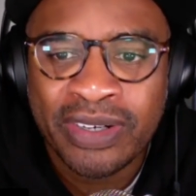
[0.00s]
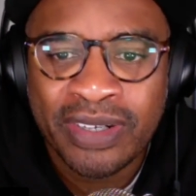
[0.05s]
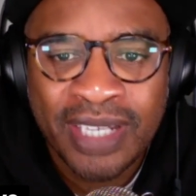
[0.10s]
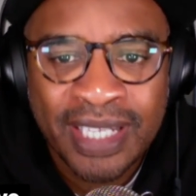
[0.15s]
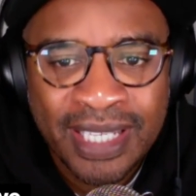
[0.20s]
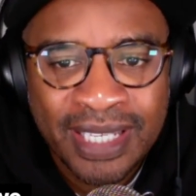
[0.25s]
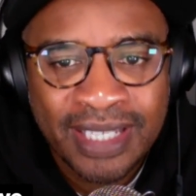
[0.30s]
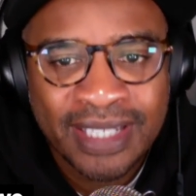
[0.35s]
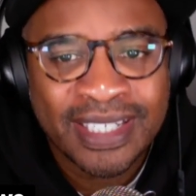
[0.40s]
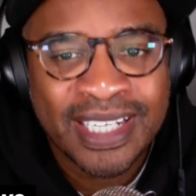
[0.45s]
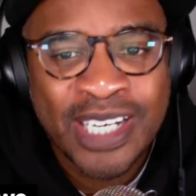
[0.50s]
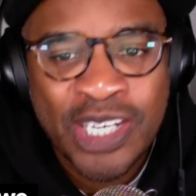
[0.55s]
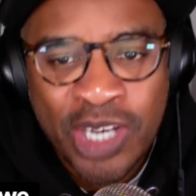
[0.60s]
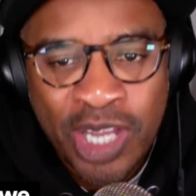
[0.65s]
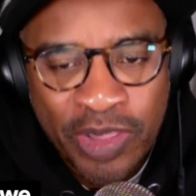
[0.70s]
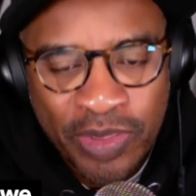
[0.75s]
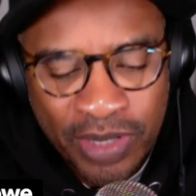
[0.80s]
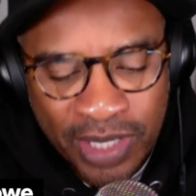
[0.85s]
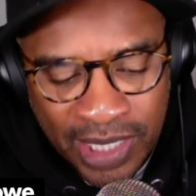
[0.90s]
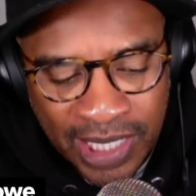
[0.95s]
Again,
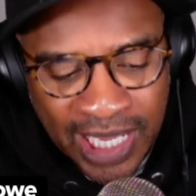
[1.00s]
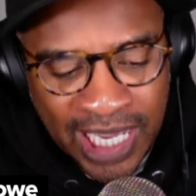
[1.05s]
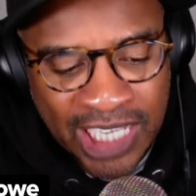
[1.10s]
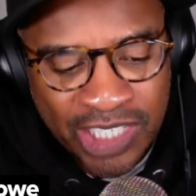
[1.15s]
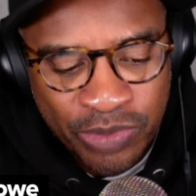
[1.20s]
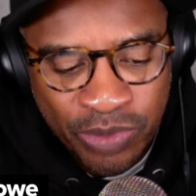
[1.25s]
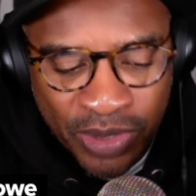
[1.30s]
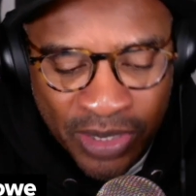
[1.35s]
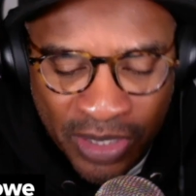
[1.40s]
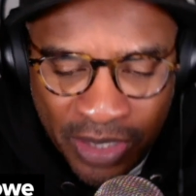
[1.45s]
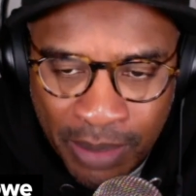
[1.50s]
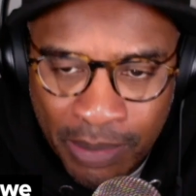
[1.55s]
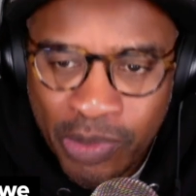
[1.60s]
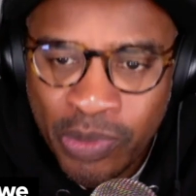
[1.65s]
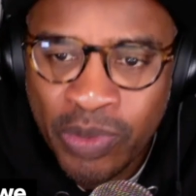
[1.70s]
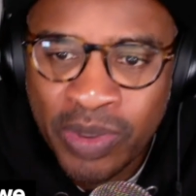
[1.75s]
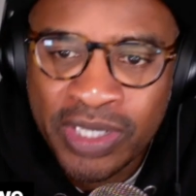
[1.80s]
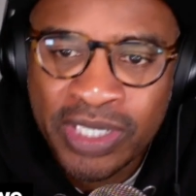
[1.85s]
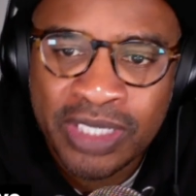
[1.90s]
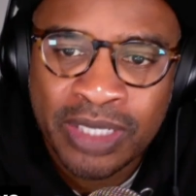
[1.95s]
another class where the number
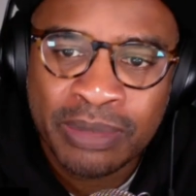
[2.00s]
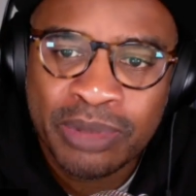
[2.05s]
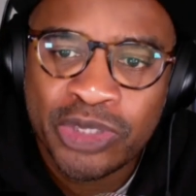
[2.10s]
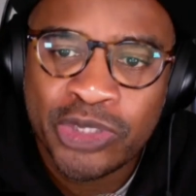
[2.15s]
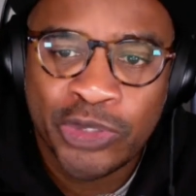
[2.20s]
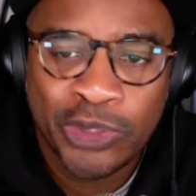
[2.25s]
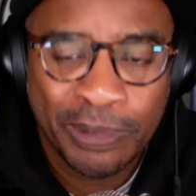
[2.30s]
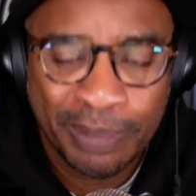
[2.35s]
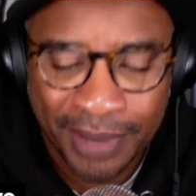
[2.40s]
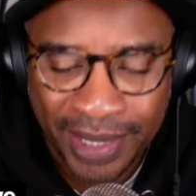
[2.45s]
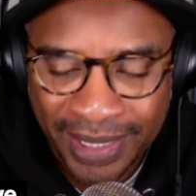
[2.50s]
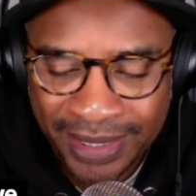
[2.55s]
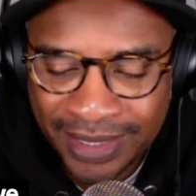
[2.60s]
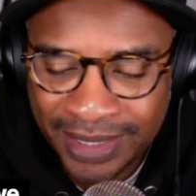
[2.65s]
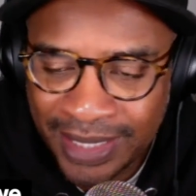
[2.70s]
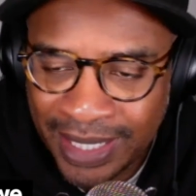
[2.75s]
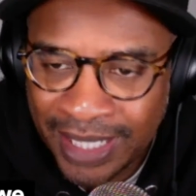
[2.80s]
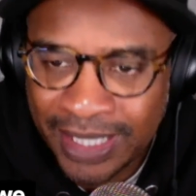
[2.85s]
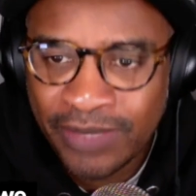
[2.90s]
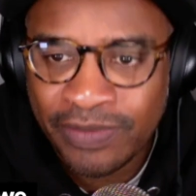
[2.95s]
1 and number 2 pick did
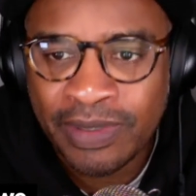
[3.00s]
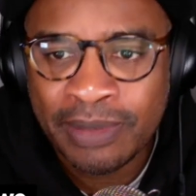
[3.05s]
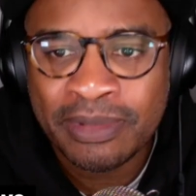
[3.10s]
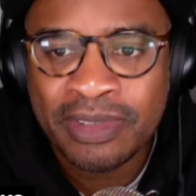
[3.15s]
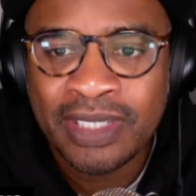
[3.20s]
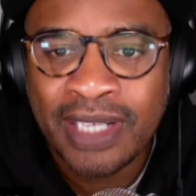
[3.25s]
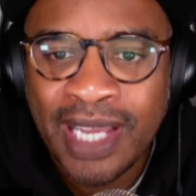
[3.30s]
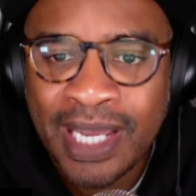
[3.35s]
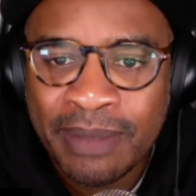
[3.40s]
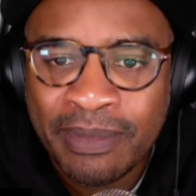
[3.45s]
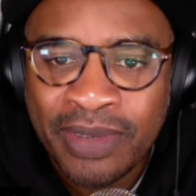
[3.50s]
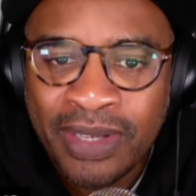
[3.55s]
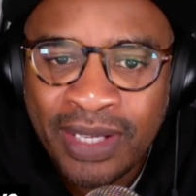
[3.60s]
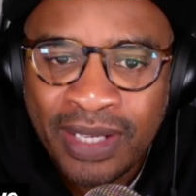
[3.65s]
not live up to the hype.